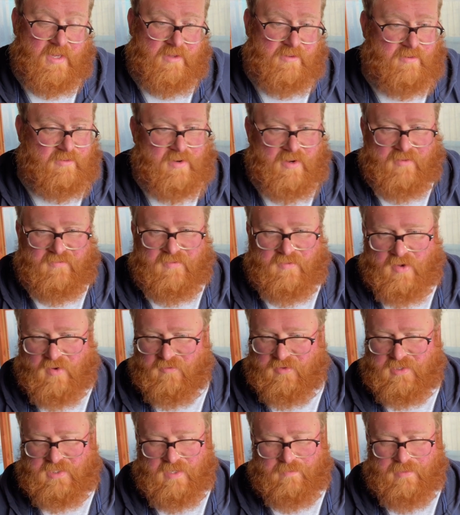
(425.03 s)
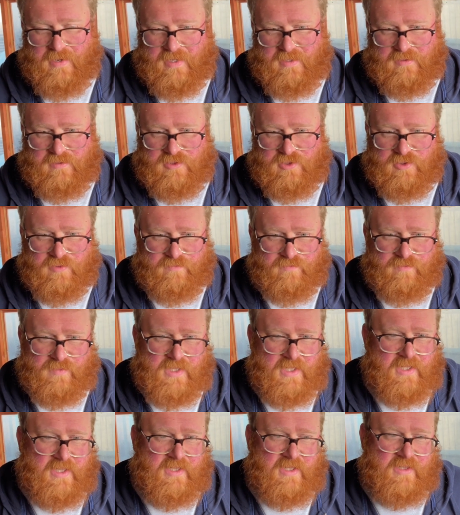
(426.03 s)
There have obviously been some
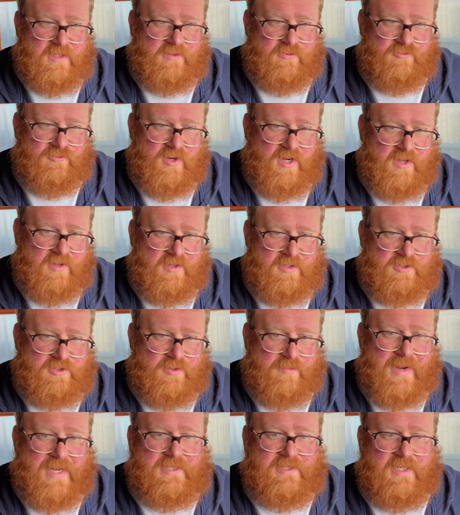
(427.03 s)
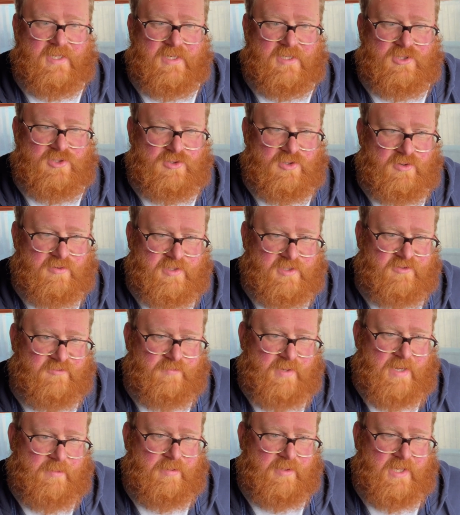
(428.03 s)
rather dramatic stories of
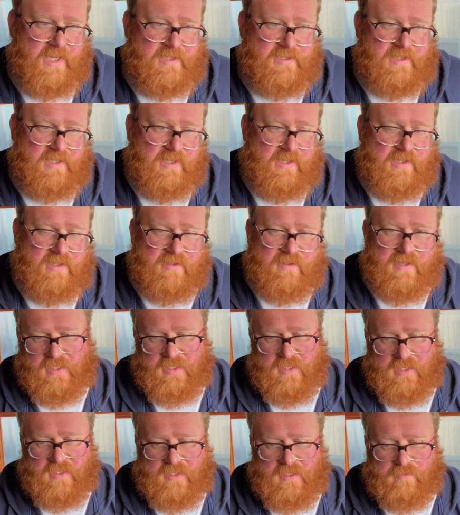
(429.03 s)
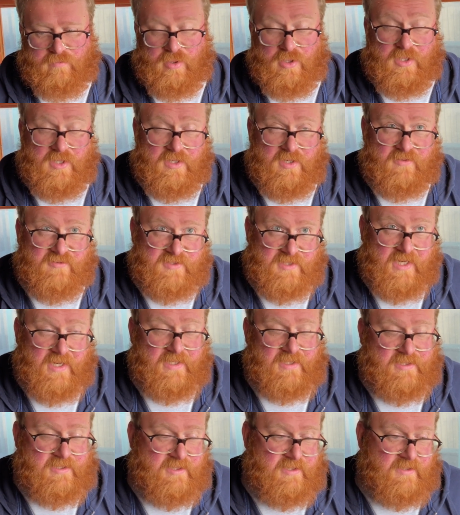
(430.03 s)
people getting bullied off
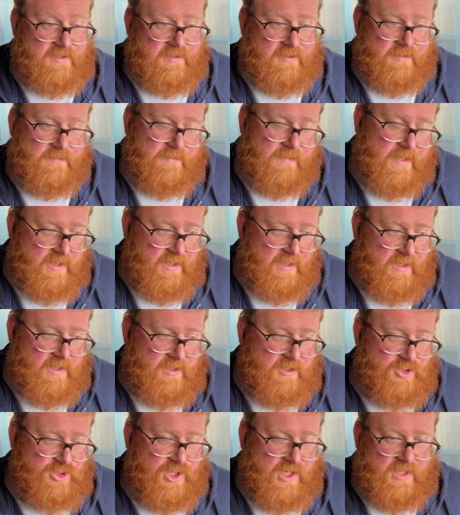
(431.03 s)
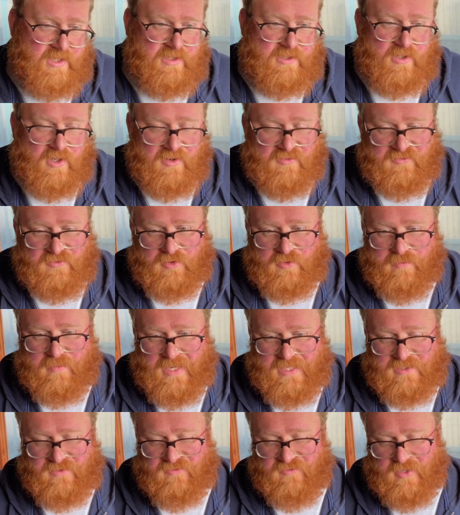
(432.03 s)
sites and chased off or
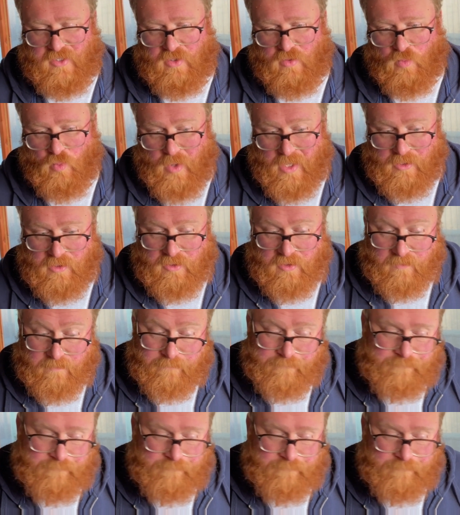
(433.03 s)
made to feel unwelcome,